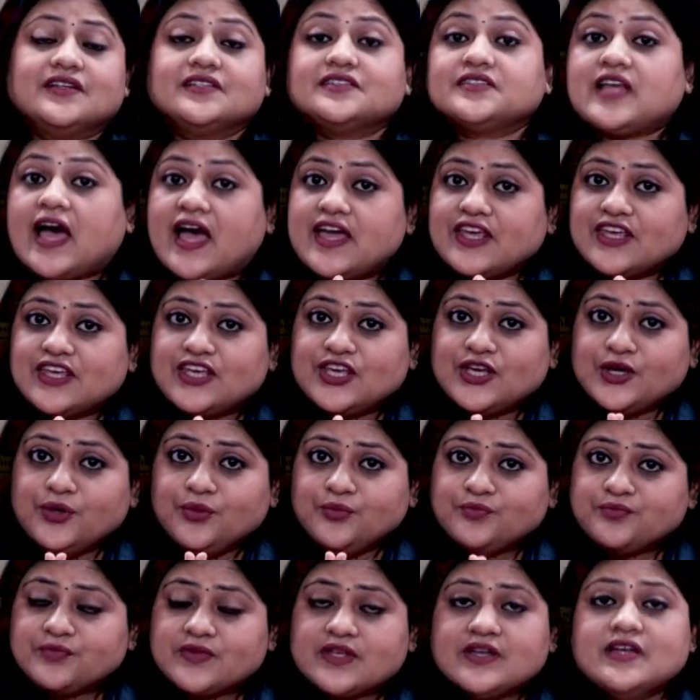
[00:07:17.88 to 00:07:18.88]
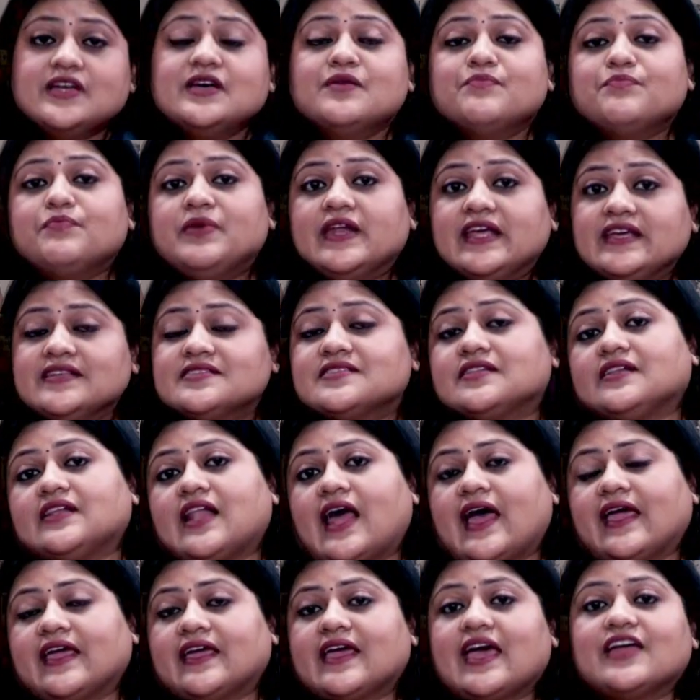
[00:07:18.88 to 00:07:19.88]
Thank you. Please
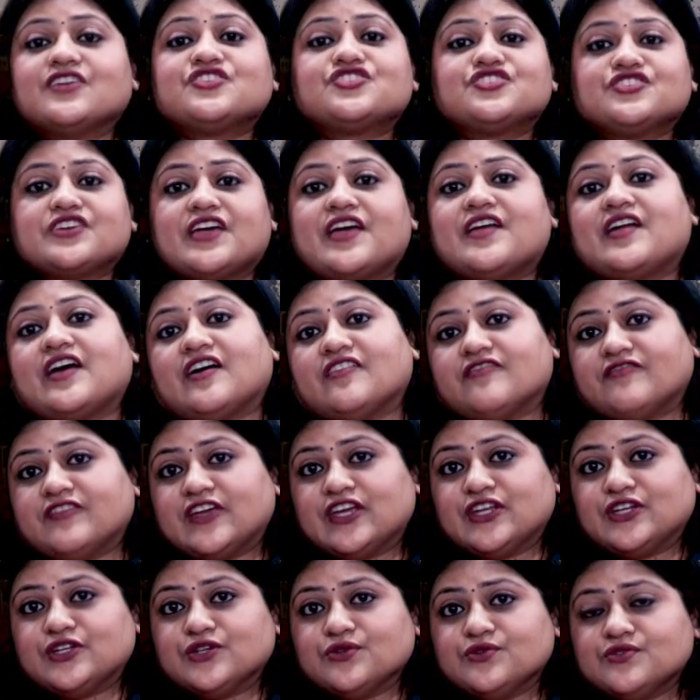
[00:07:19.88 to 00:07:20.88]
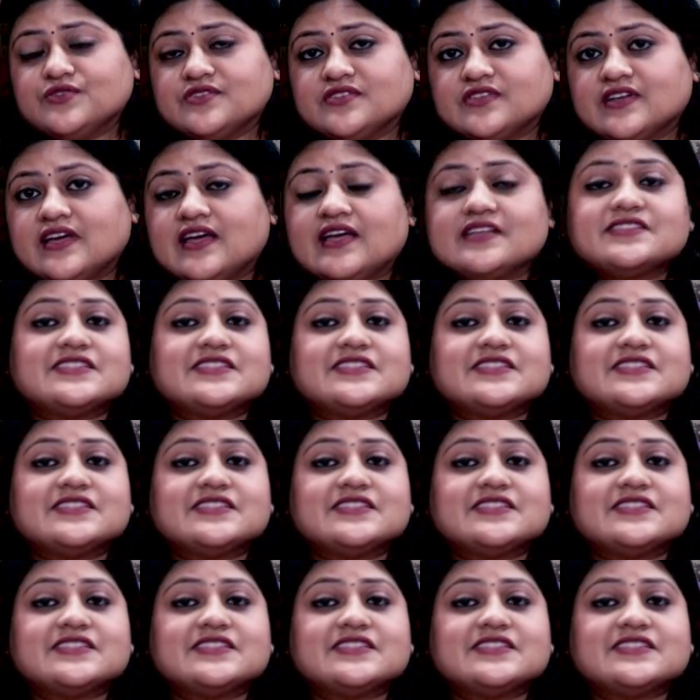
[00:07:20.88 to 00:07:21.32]
like and share our videos,